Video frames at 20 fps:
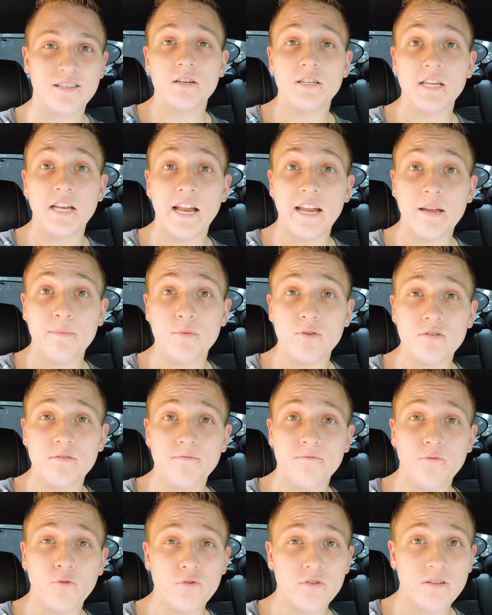Today I'm using
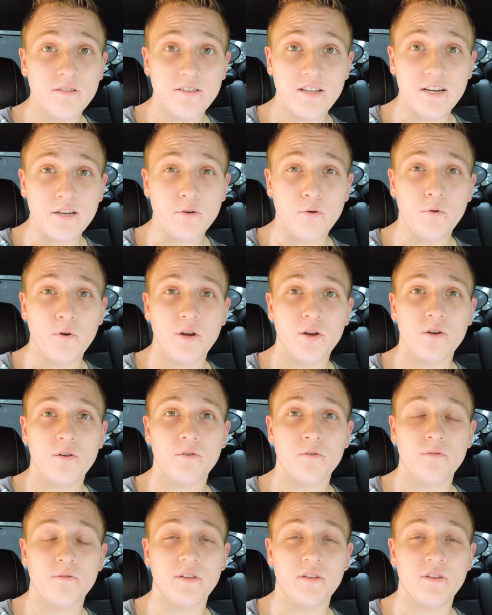full synthetic oil